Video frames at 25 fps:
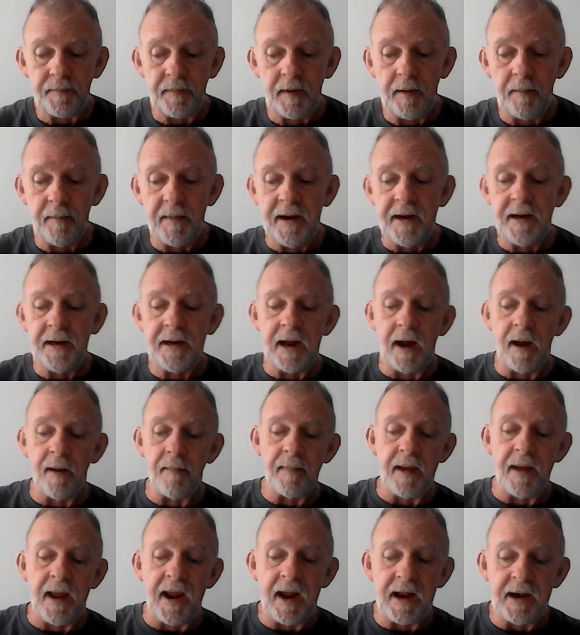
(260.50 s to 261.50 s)
He
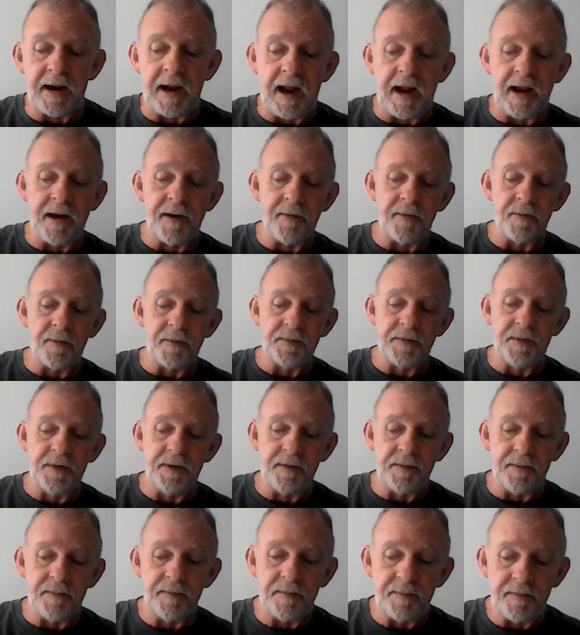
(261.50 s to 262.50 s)
got manhandled.
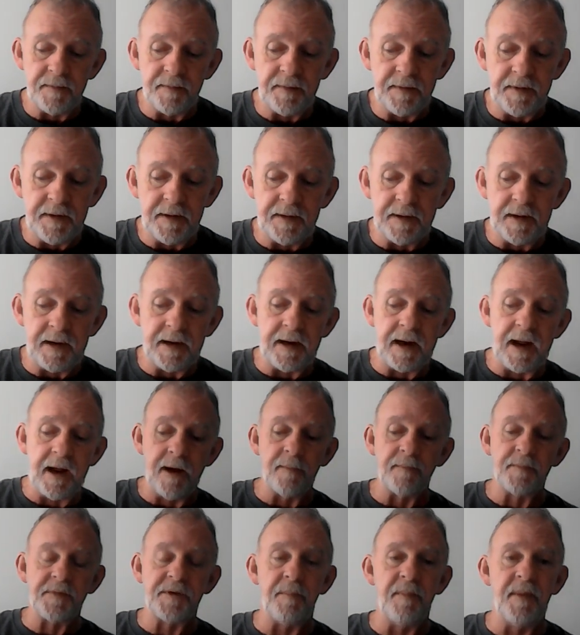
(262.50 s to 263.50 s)
It
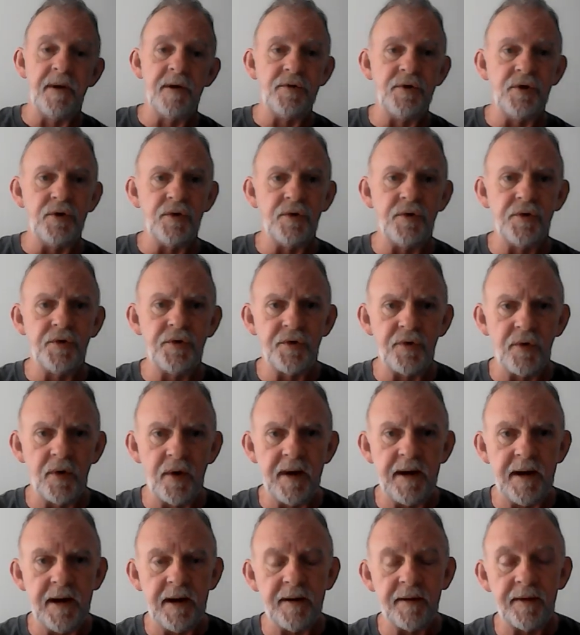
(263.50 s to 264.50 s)
helps build your
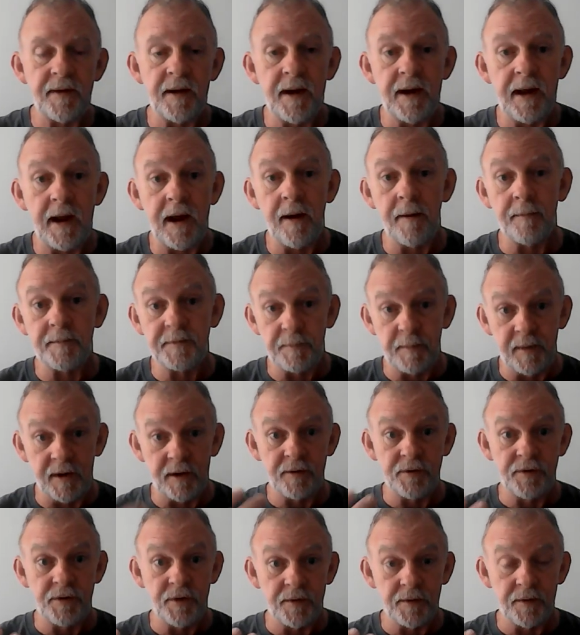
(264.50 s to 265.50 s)
strength and it helps
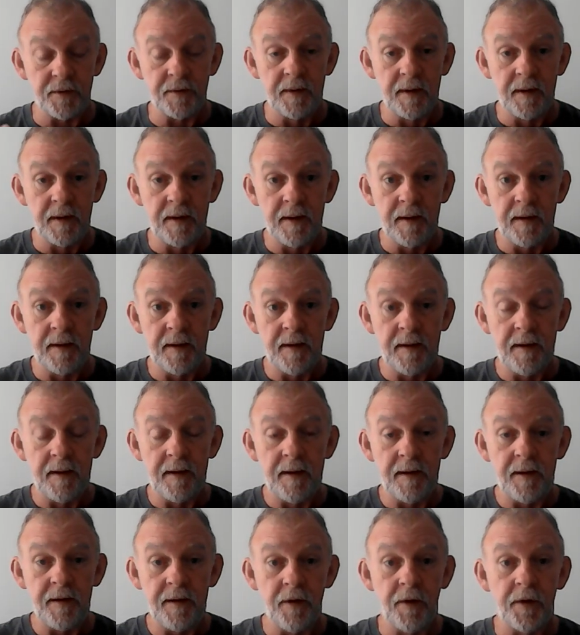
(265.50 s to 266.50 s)
build
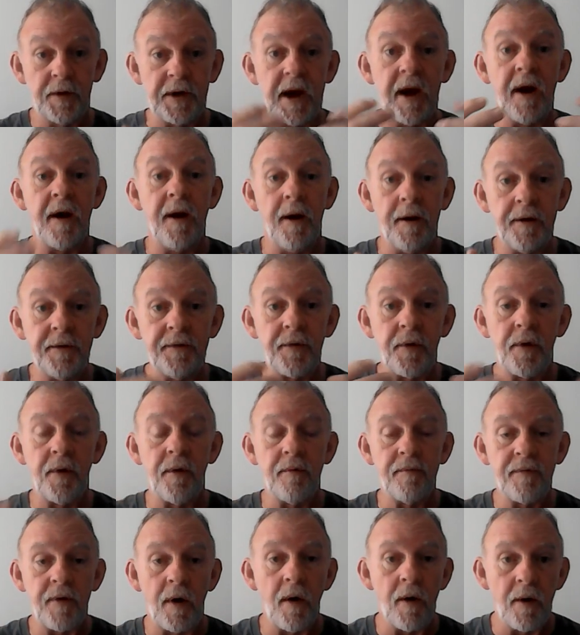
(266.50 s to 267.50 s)
your character
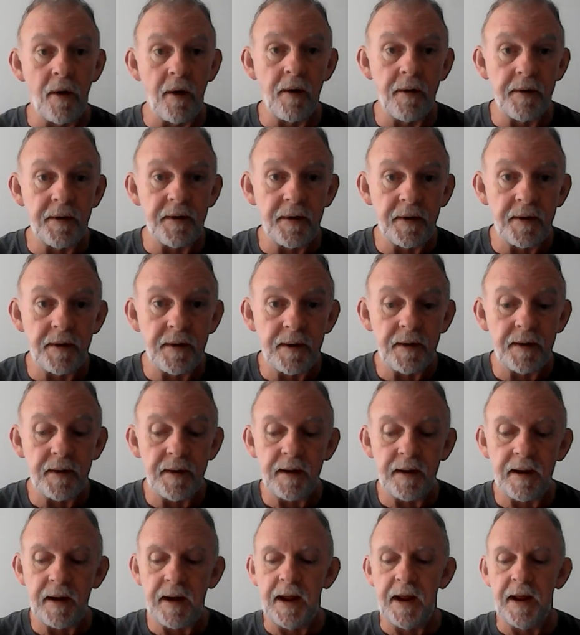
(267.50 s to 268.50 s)
of heart.
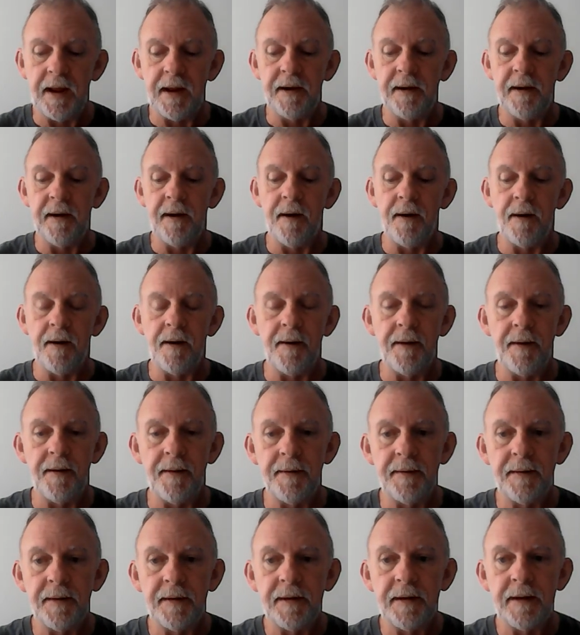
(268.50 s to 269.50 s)
And
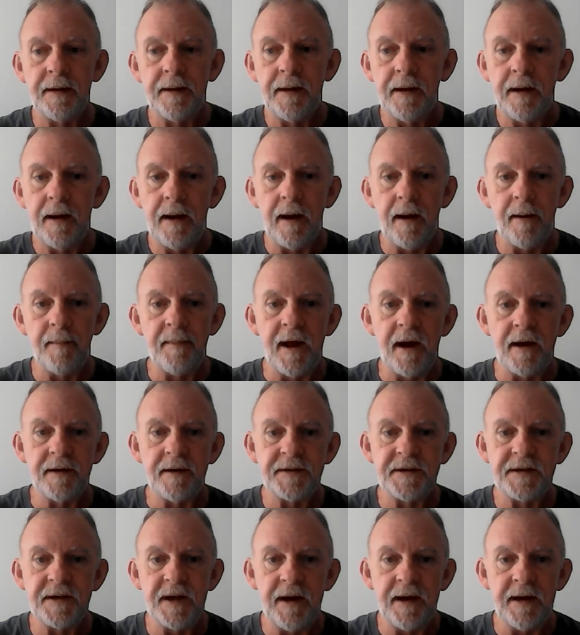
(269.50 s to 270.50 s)
I'm
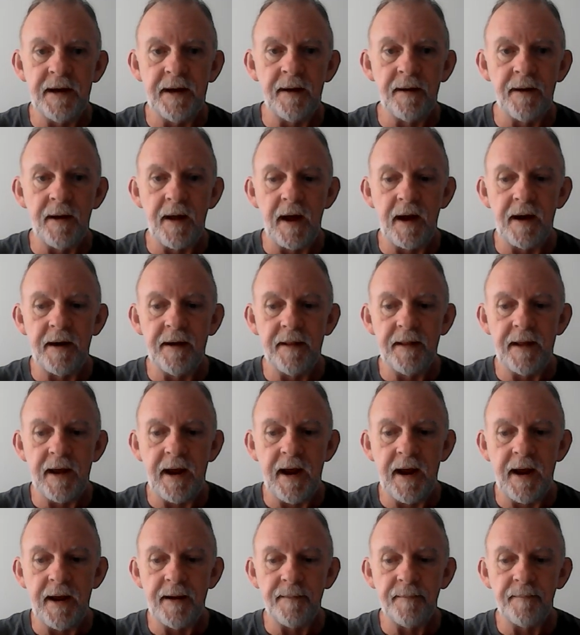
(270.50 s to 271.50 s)
not seeing a lot of
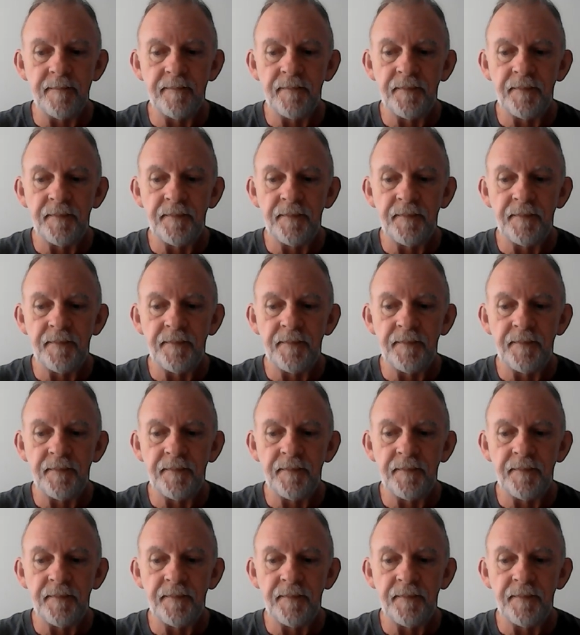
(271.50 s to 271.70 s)
that.